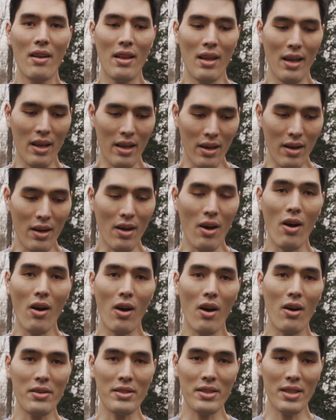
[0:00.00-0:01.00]
and
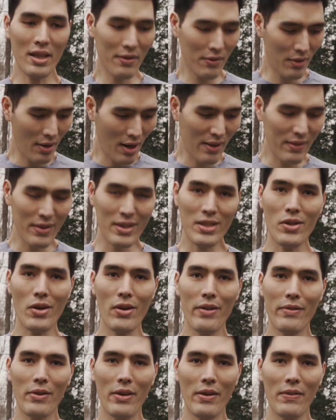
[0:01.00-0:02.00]
our center of gravity is
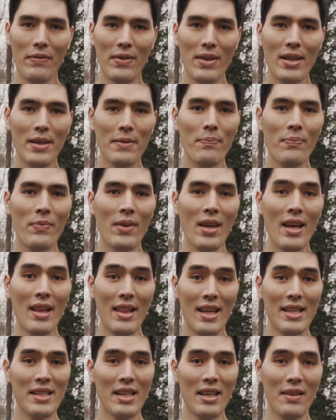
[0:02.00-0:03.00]
over our feet.
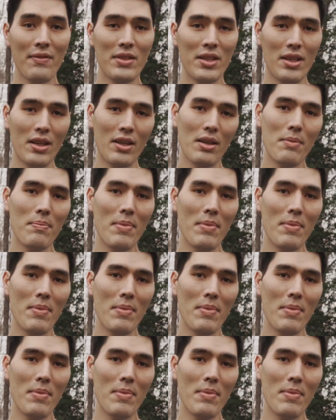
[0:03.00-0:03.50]
That's going to give us a good